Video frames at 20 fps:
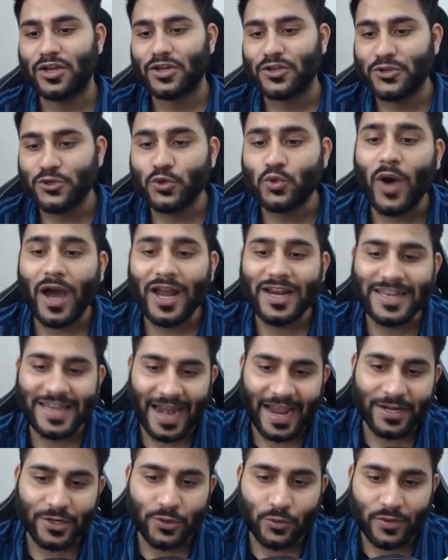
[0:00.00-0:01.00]
you are
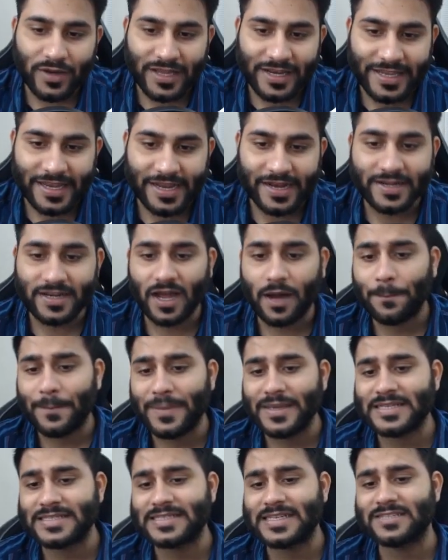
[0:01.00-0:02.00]
trying to create a
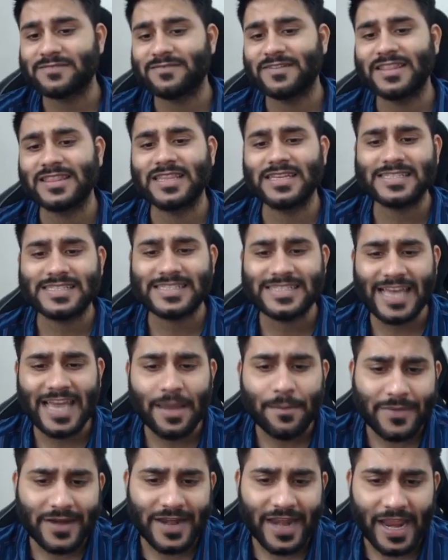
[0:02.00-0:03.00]
business with the
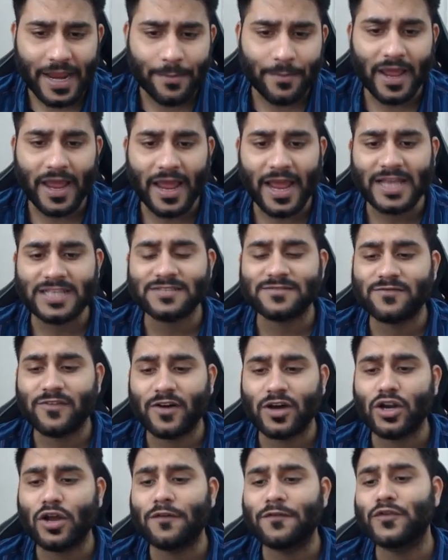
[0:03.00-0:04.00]
same name as
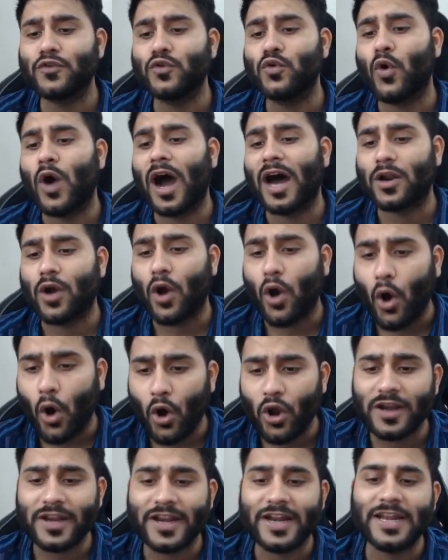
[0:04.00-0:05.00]
one of you are
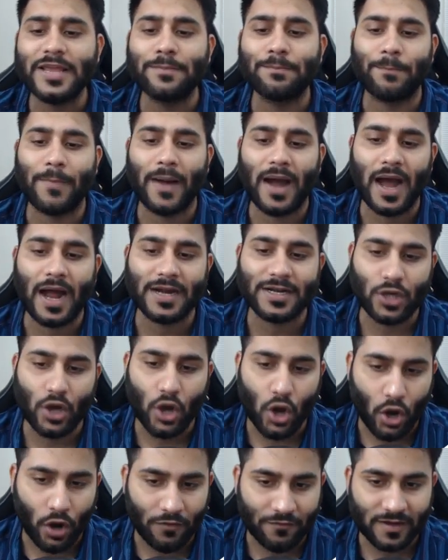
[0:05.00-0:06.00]
already part
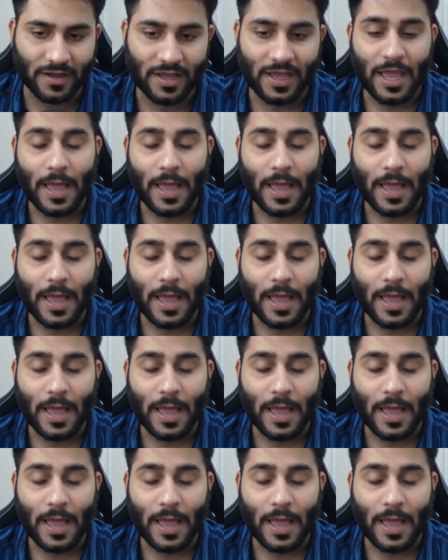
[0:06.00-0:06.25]
of.